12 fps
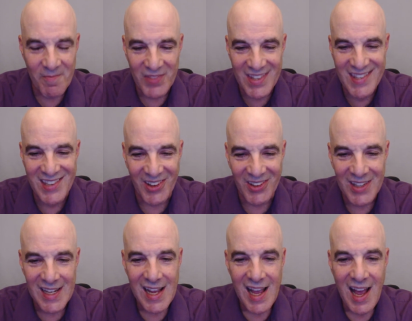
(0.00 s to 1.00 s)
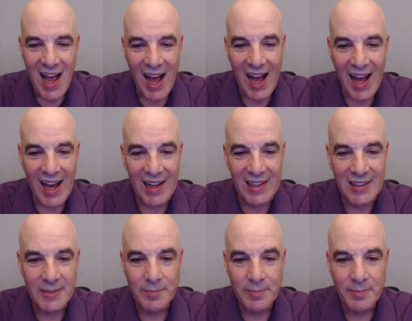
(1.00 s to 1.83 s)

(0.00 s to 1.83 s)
So uh,